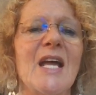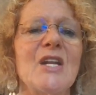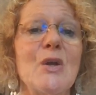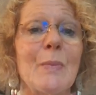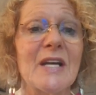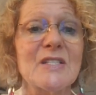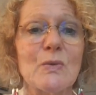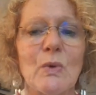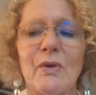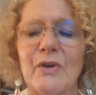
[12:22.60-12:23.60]
no matter
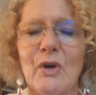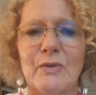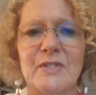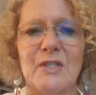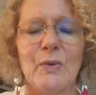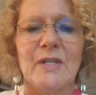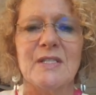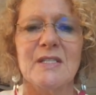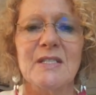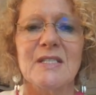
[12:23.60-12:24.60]
what the
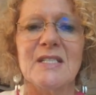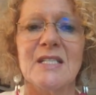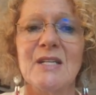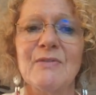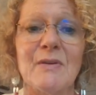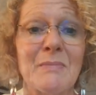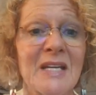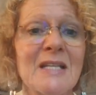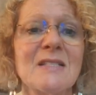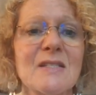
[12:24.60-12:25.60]
consequences. And if it
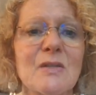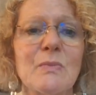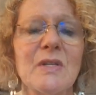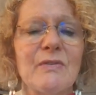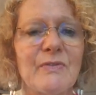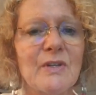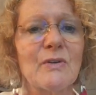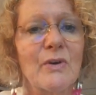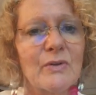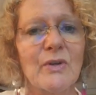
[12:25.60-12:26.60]
makes somebody
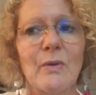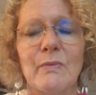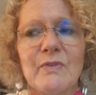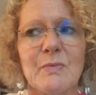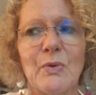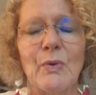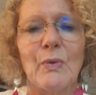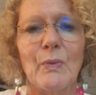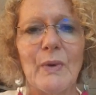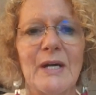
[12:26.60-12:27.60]
feel
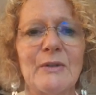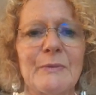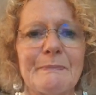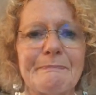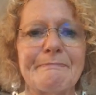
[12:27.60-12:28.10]
uncomfortable, well,